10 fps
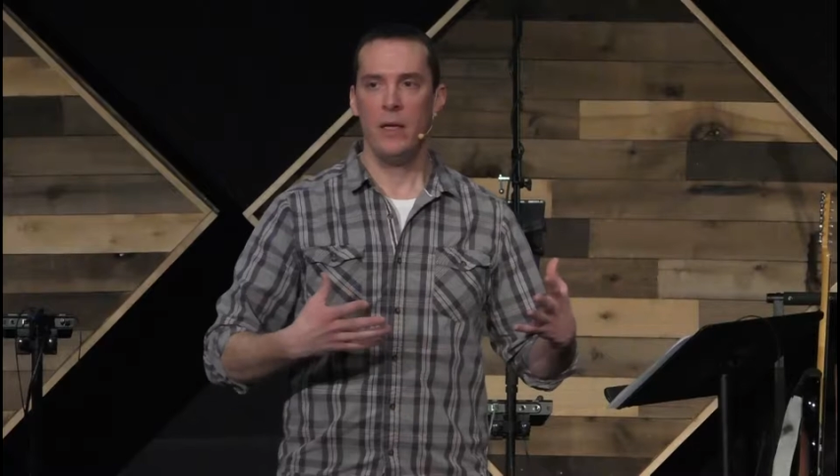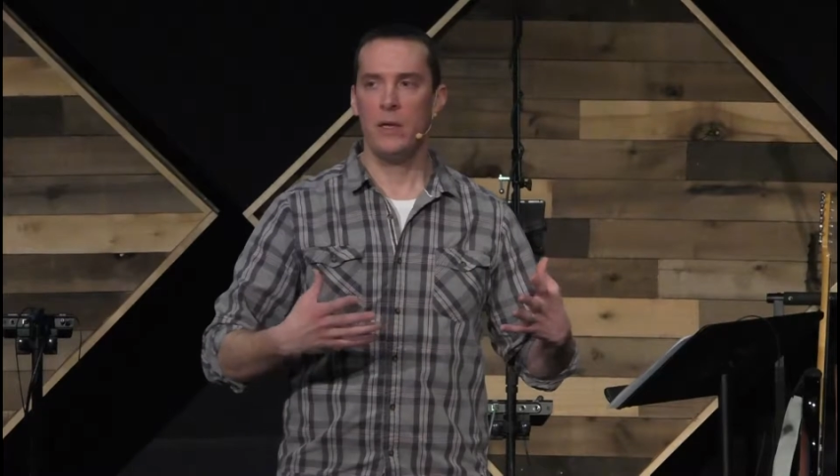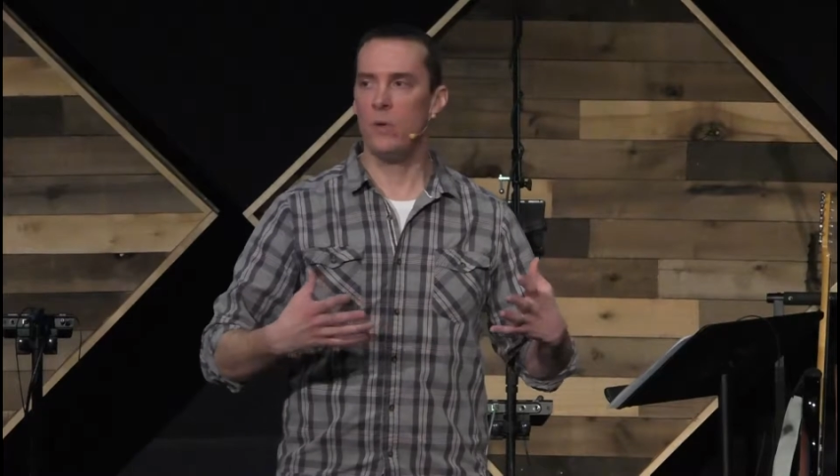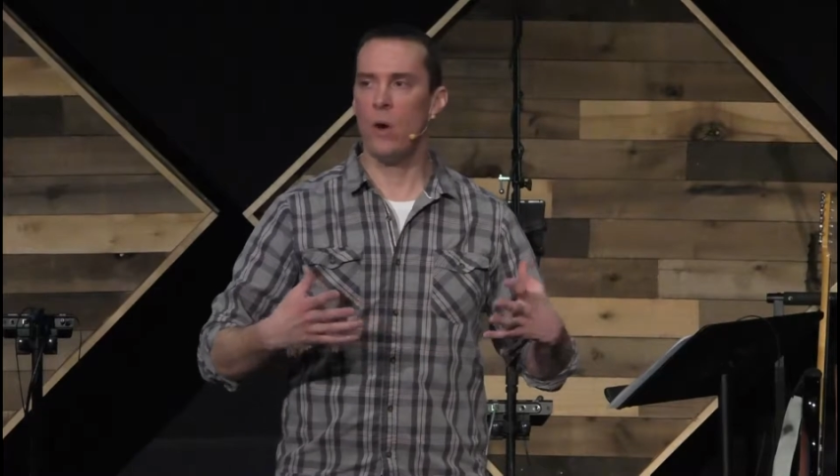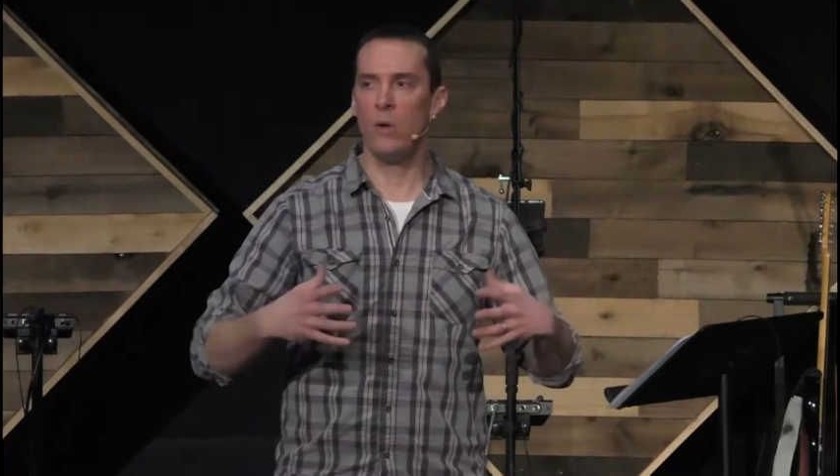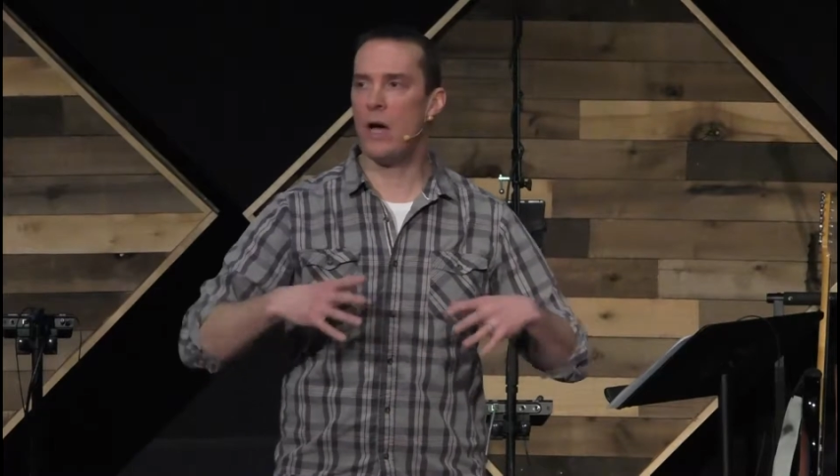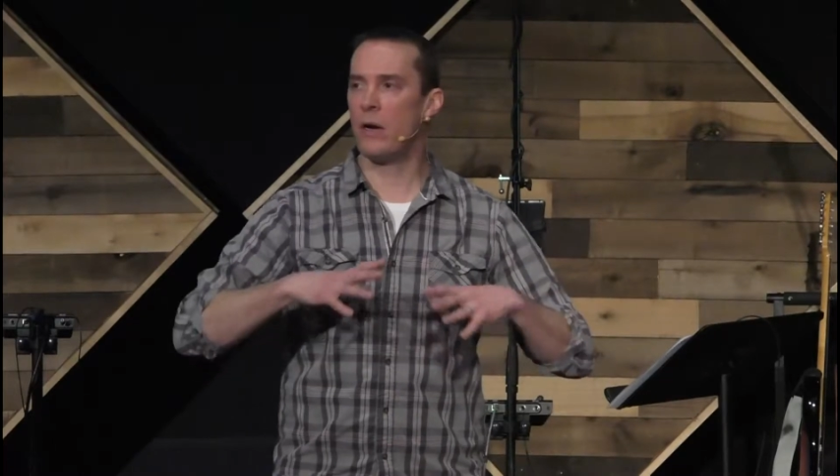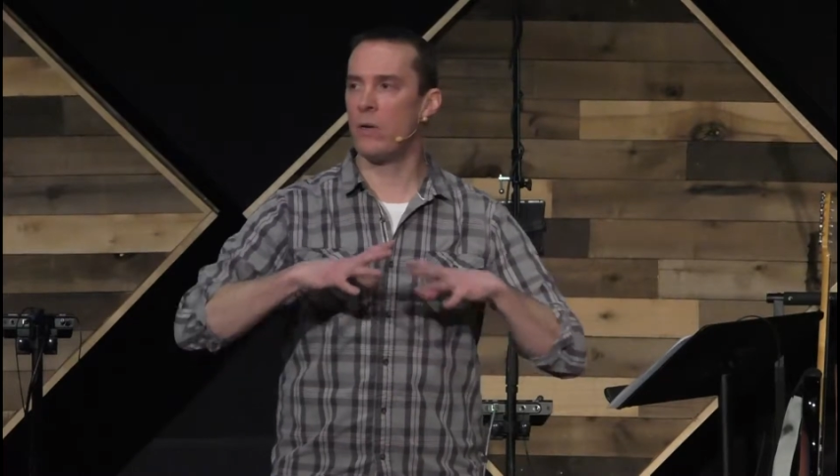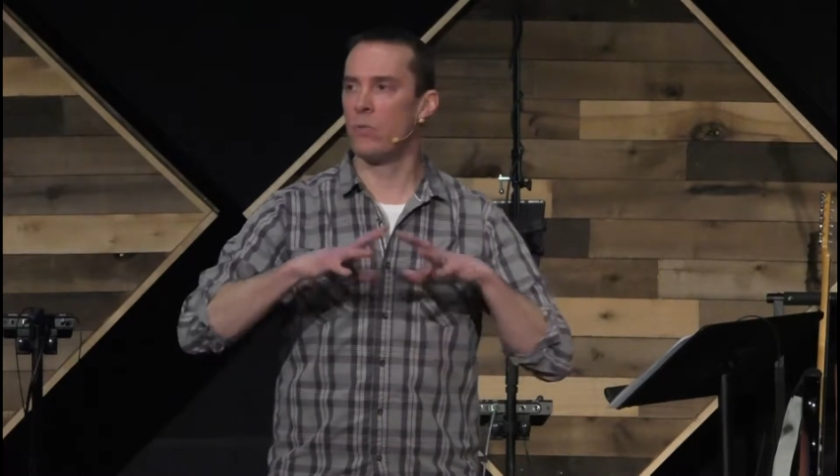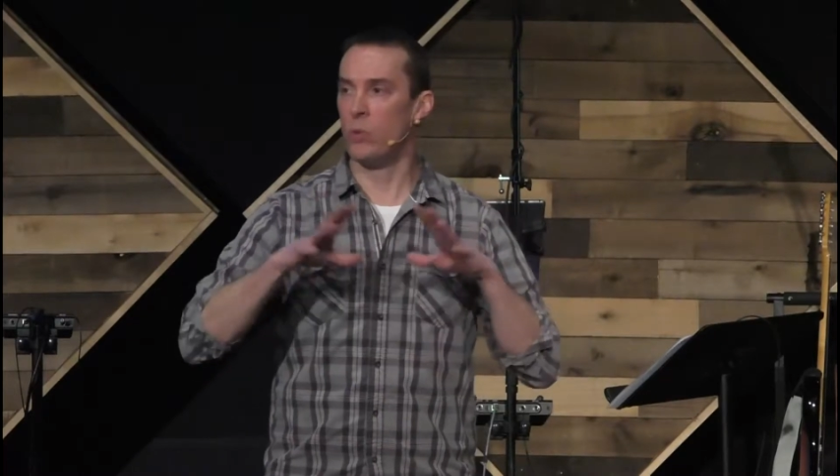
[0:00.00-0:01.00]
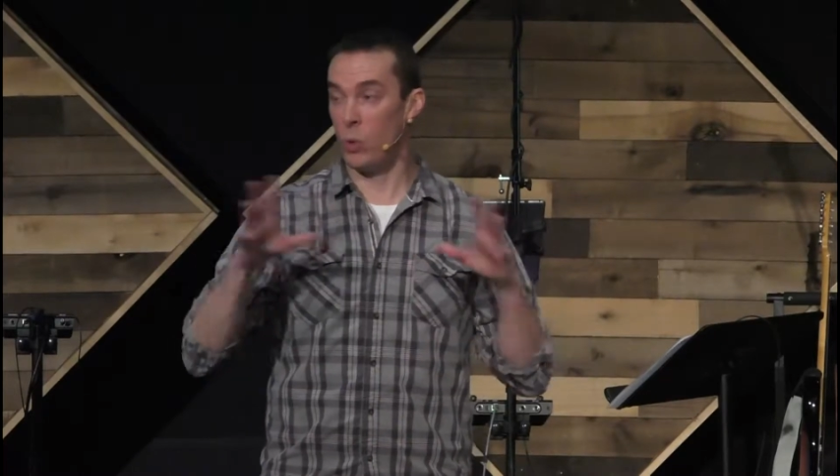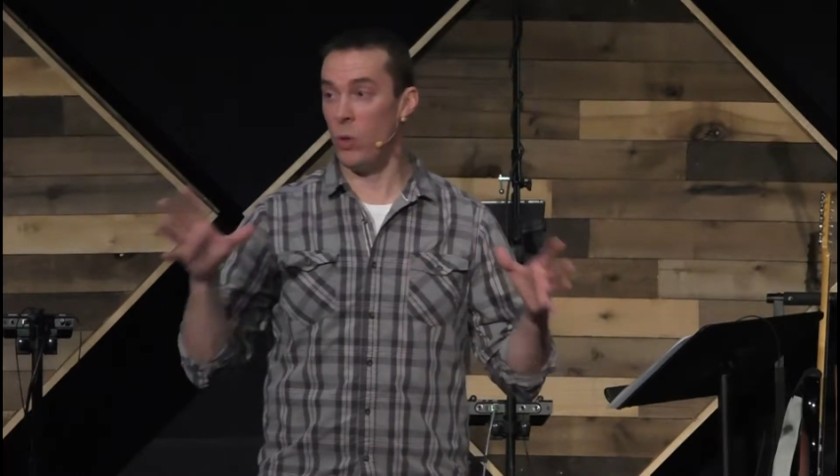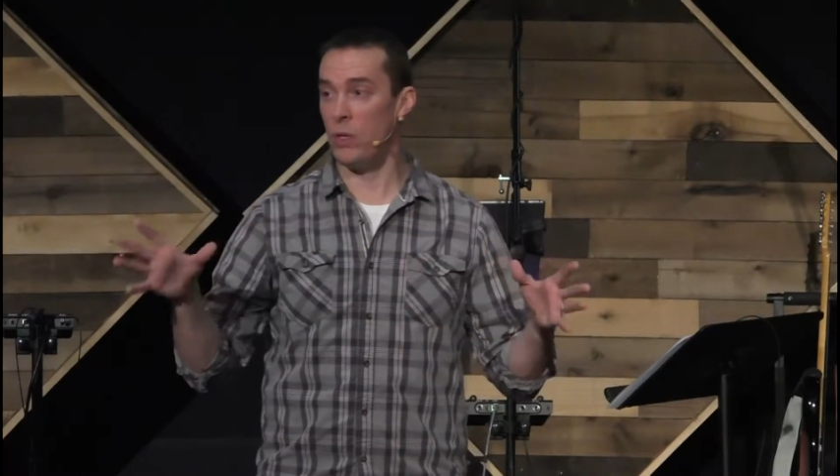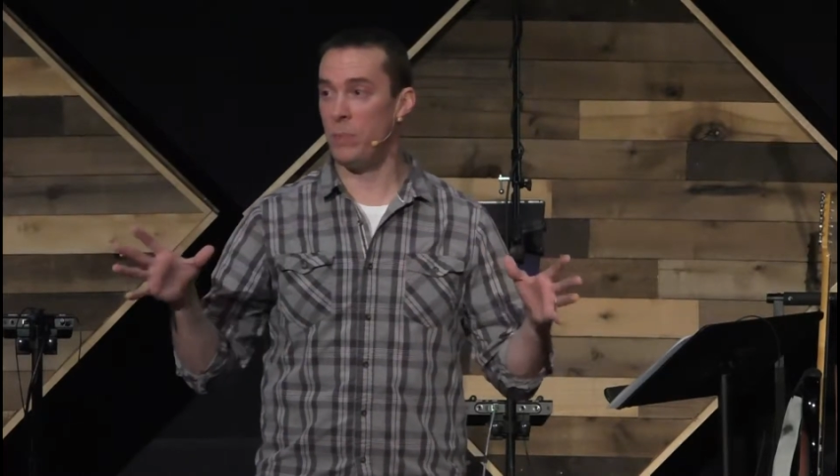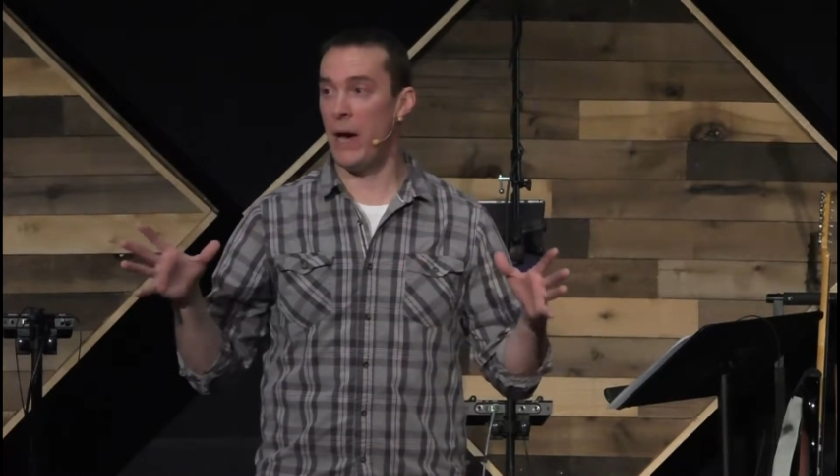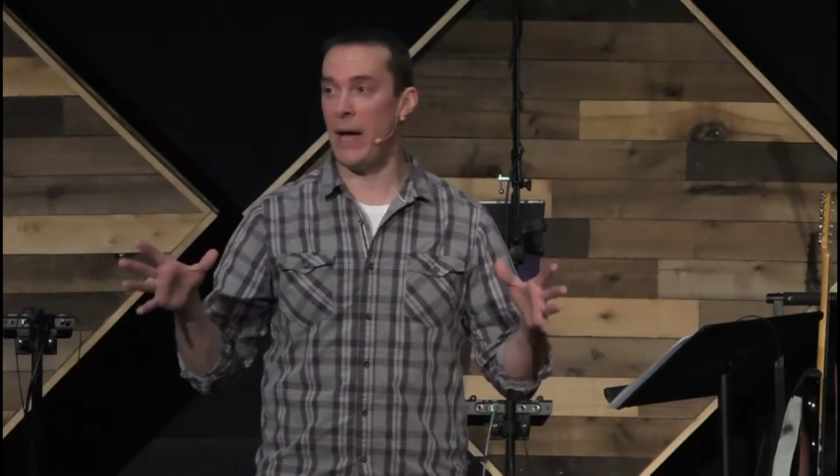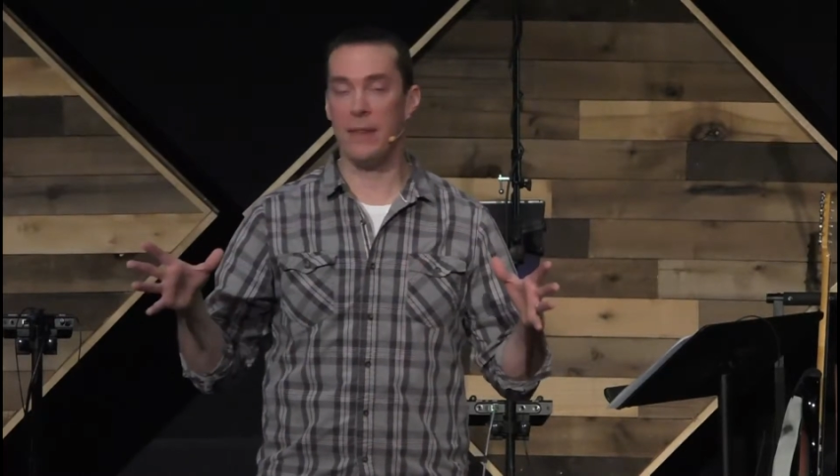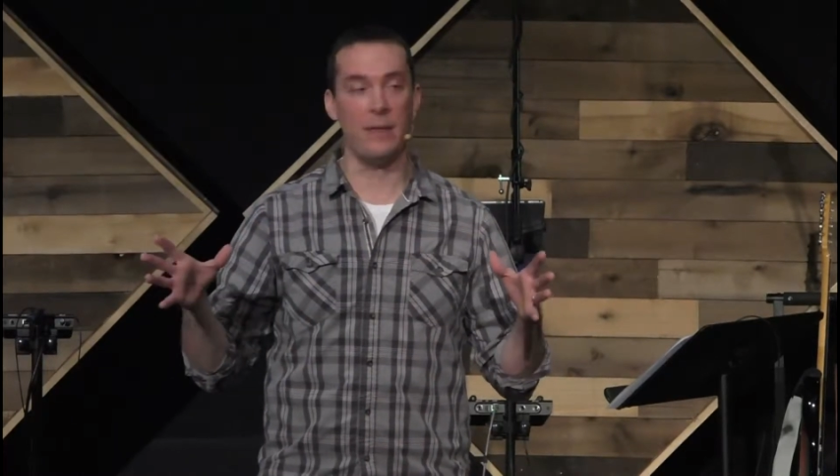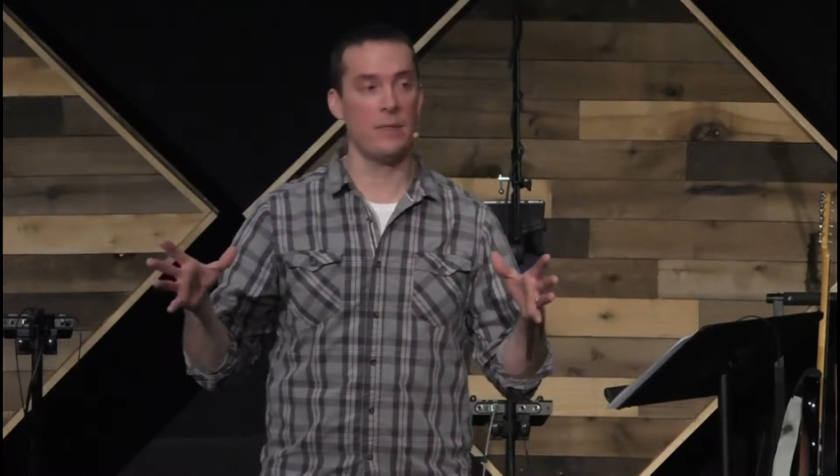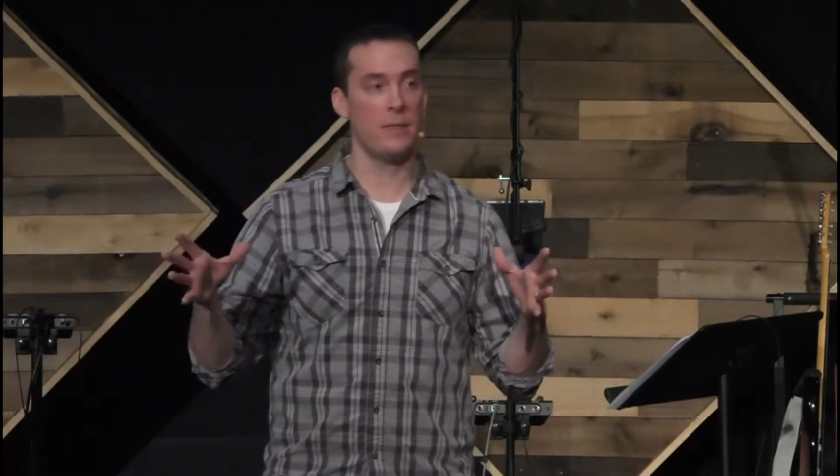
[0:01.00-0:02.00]
You're no longer ruled by
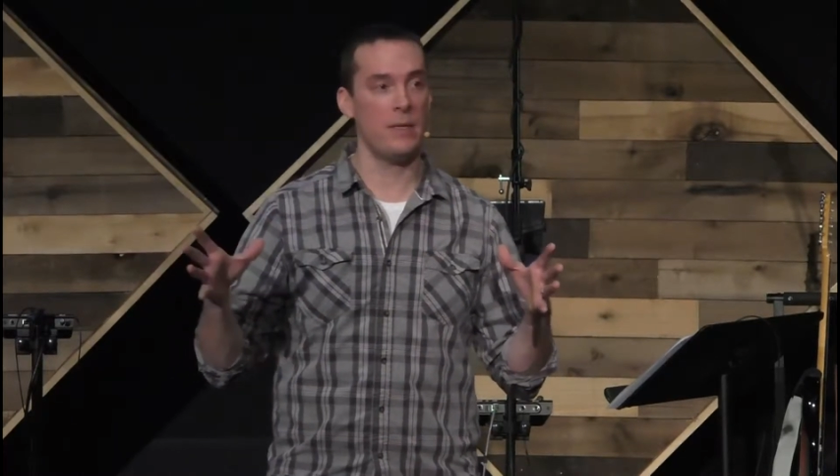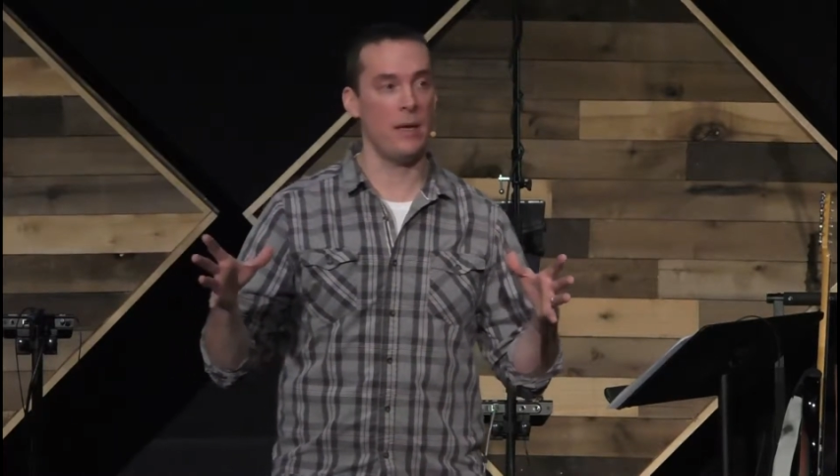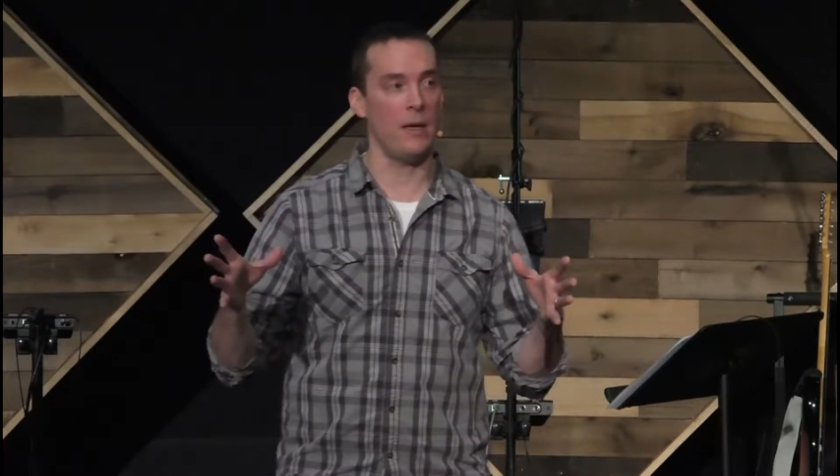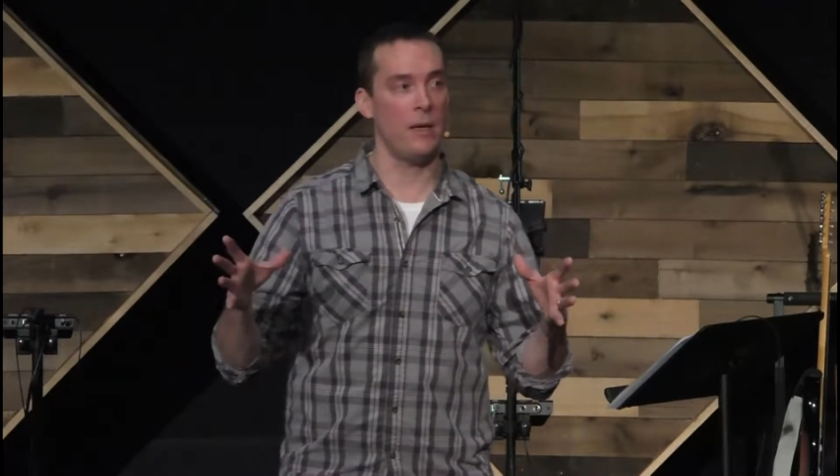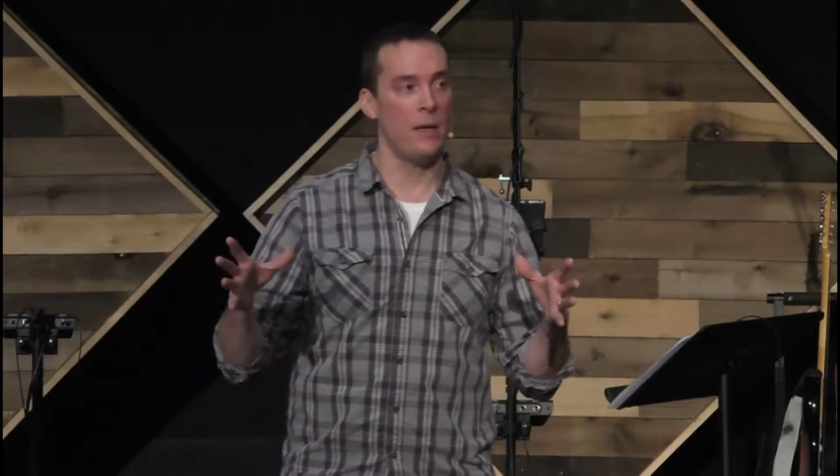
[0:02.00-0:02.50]
this sin.